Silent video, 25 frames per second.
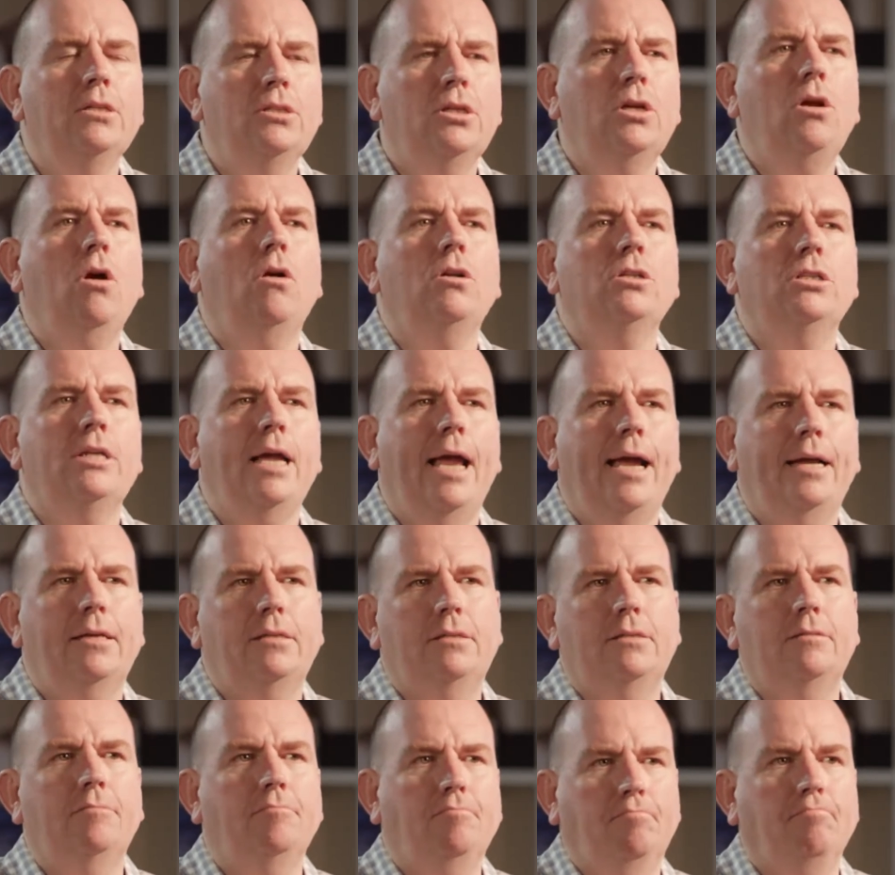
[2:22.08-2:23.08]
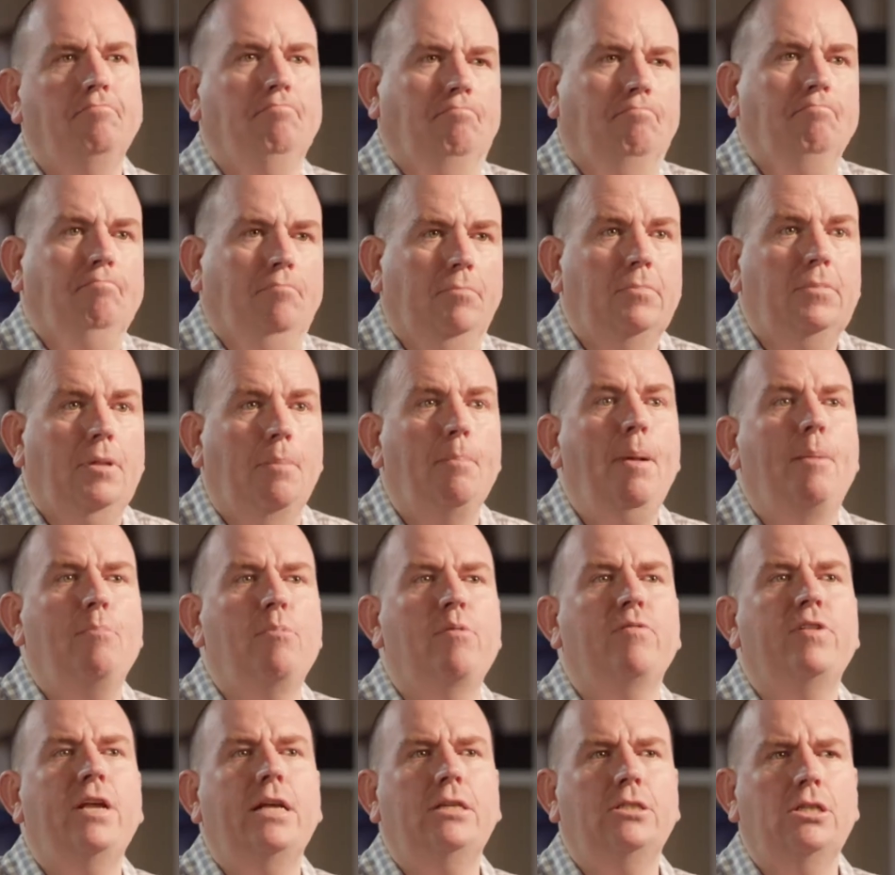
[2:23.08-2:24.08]
contact the member
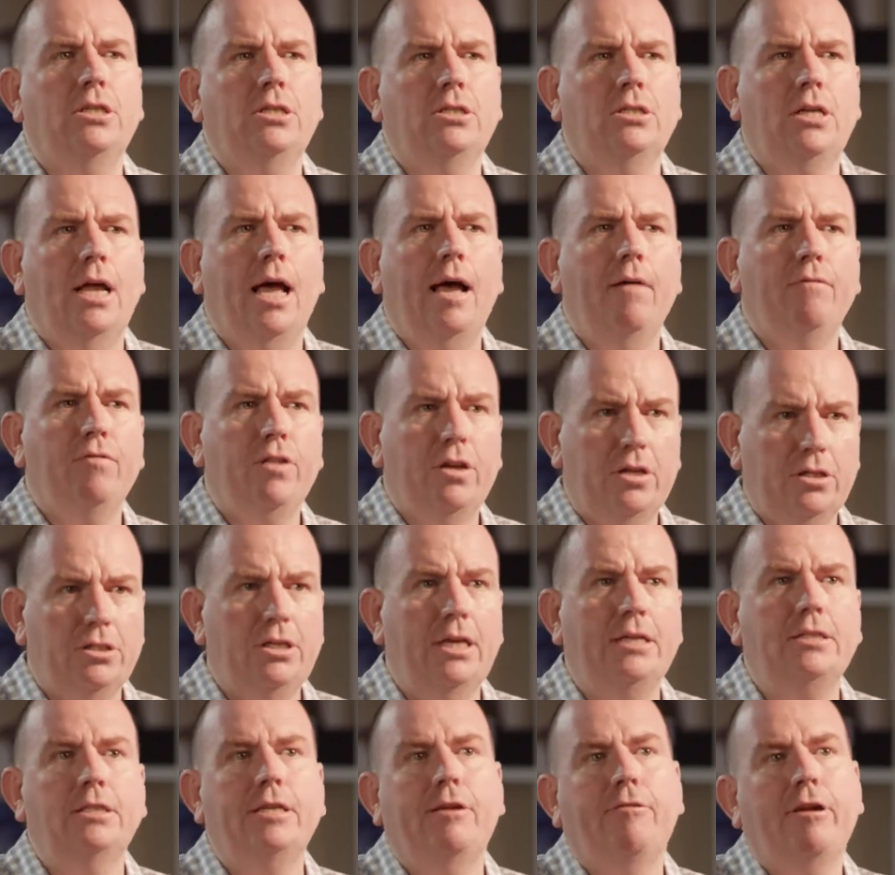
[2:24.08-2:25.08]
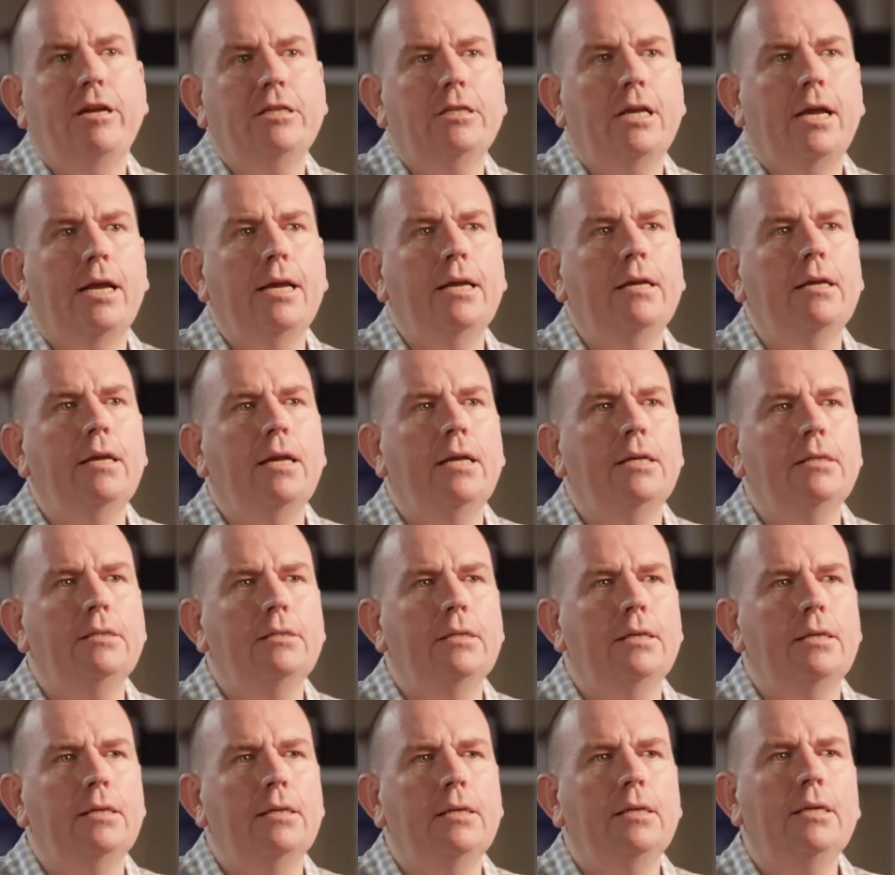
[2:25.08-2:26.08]
of teaching staff that assessed their essay and
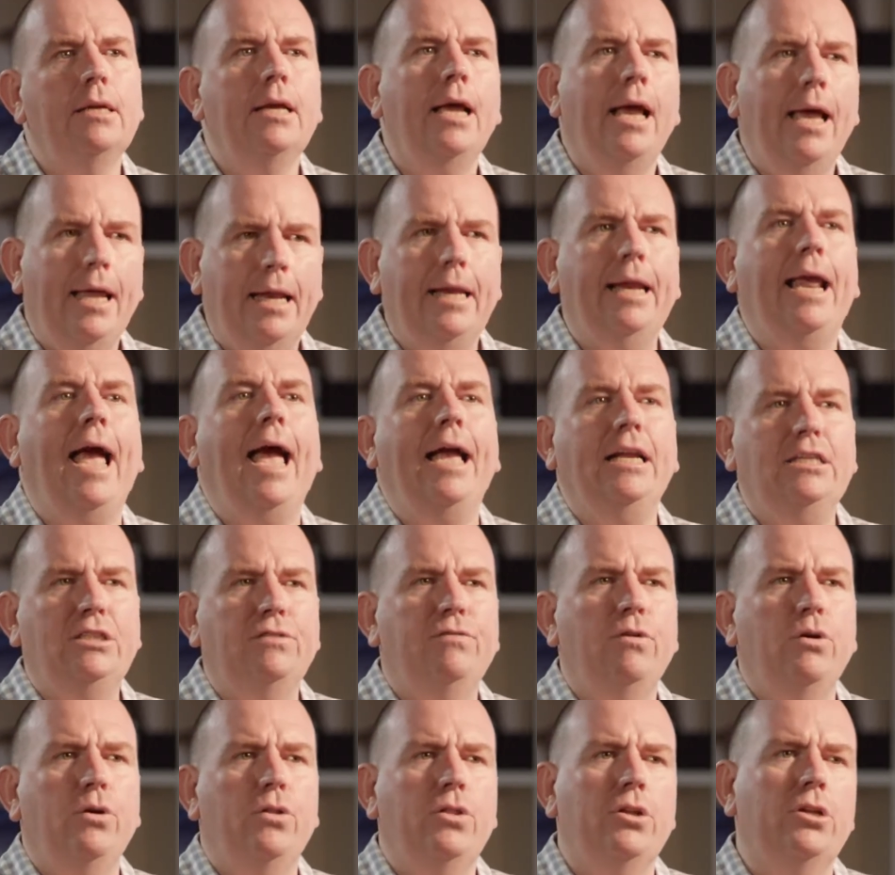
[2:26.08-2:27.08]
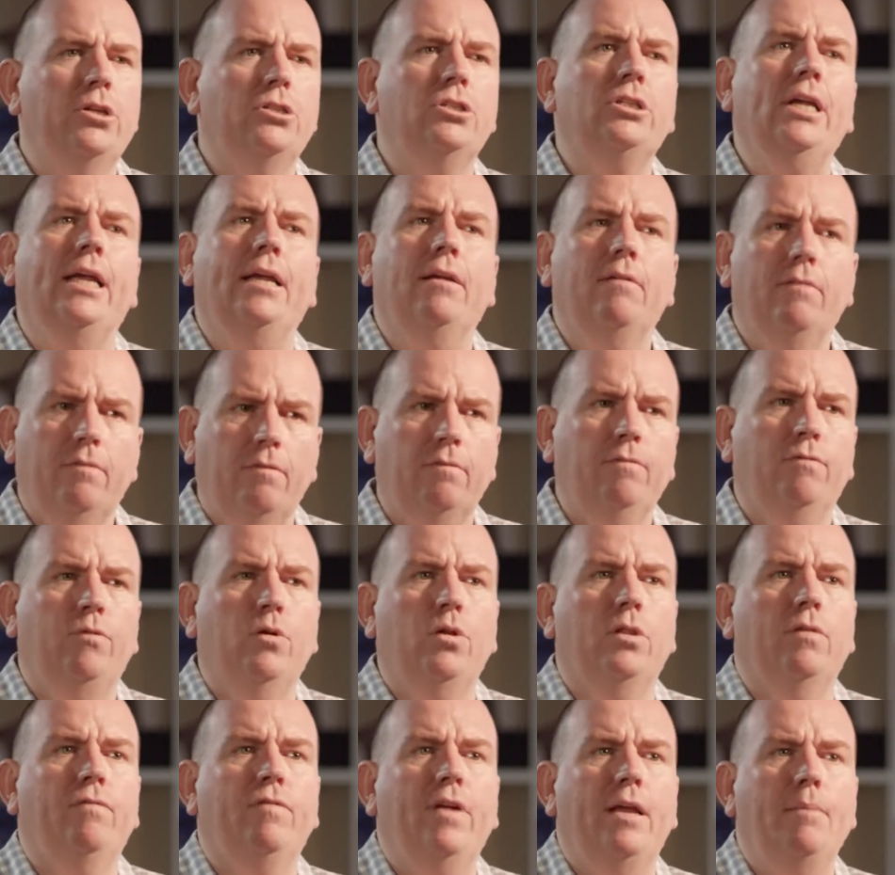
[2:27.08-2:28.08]
engage further to seek
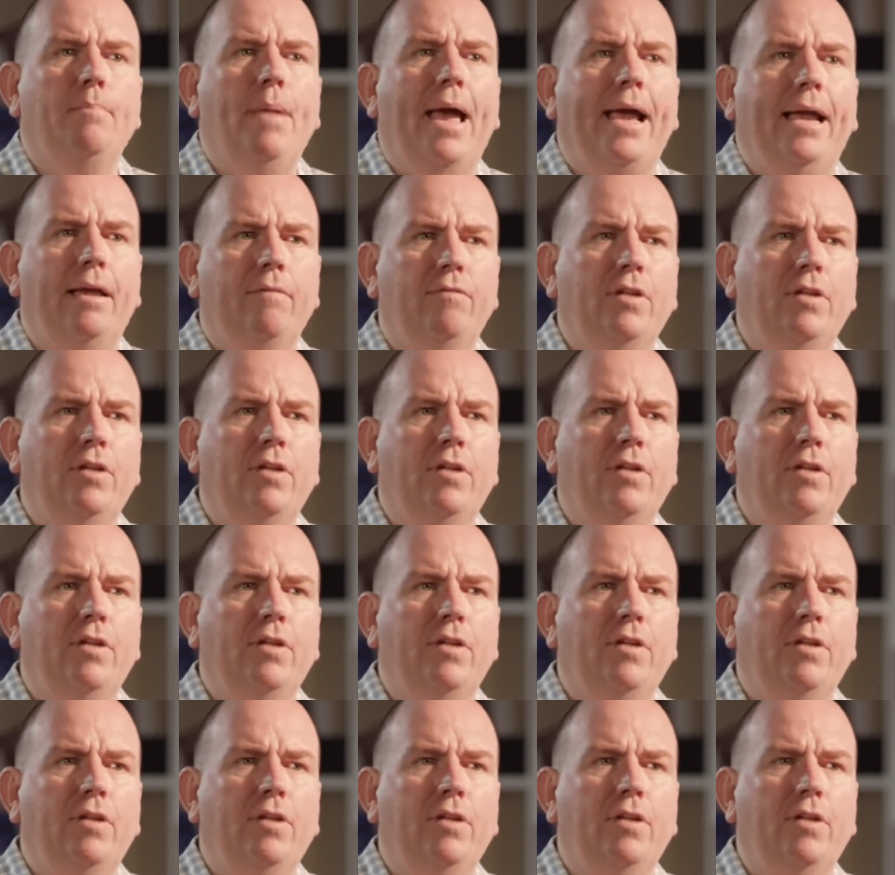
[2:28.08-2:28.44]
further feedback